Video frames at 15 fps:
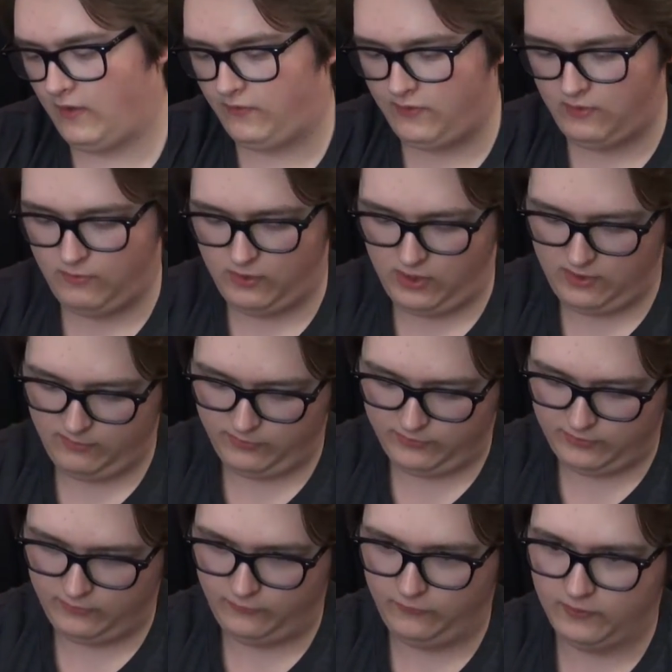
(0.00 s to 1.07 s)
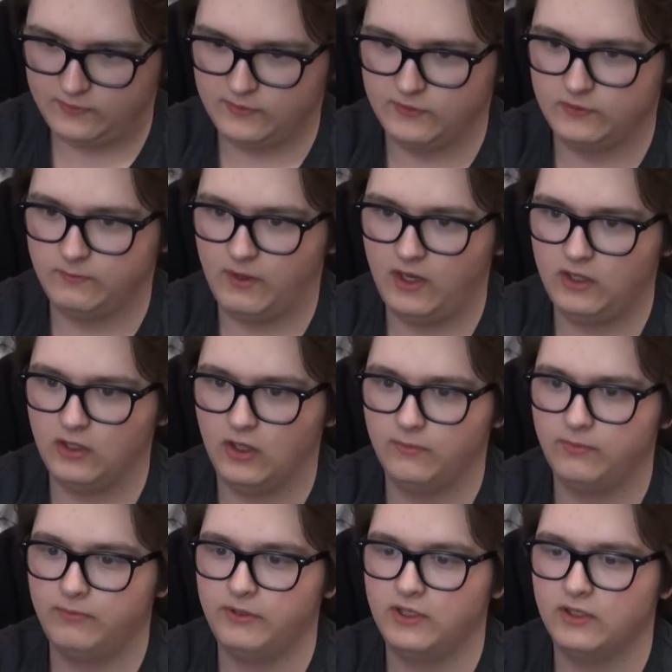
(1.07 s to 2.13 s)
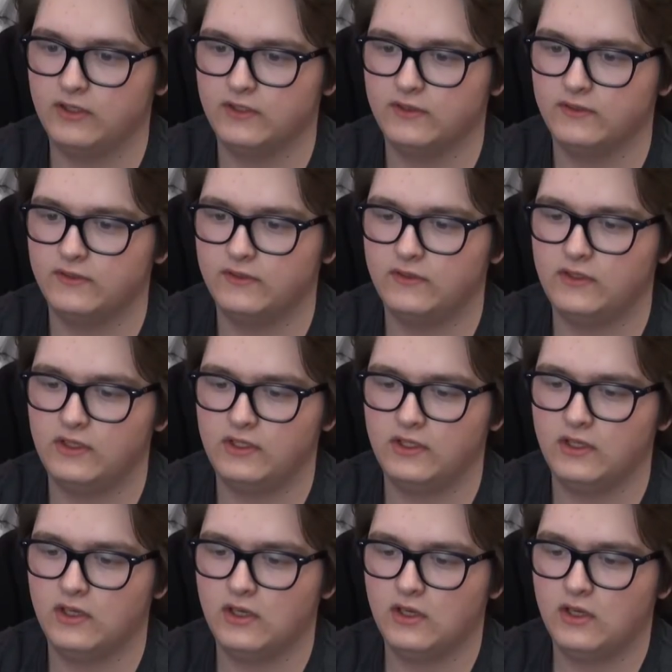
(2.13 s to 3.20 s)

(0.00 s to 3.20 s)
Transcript: they were able to fix the spine up, because the